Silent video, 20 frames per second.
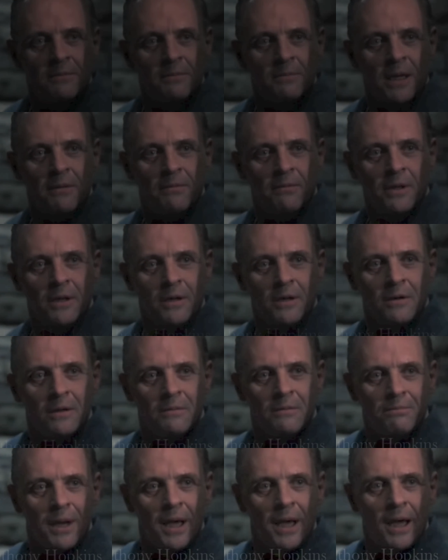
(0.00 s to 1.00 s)
like to me with your
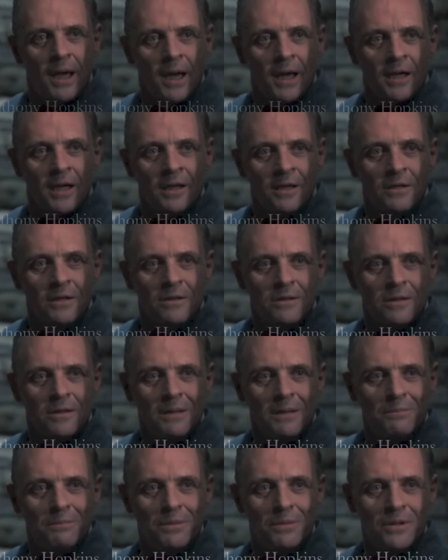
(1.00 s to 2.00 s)
good bag and your
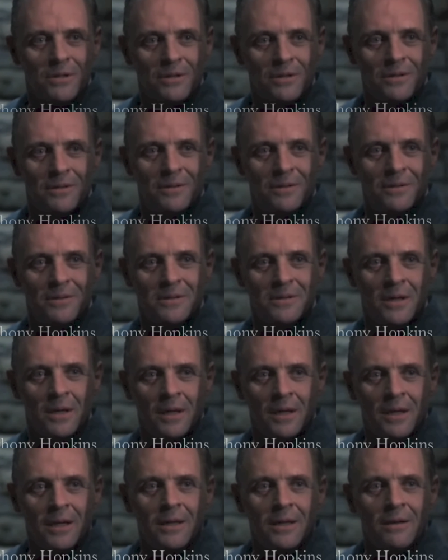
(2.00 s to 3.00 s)
cheap shoes?
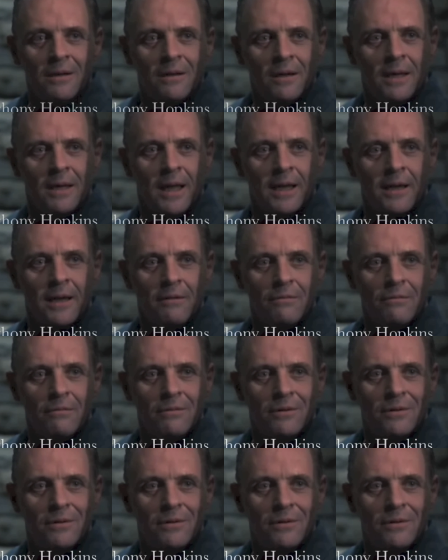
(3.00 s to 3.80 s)
You look like a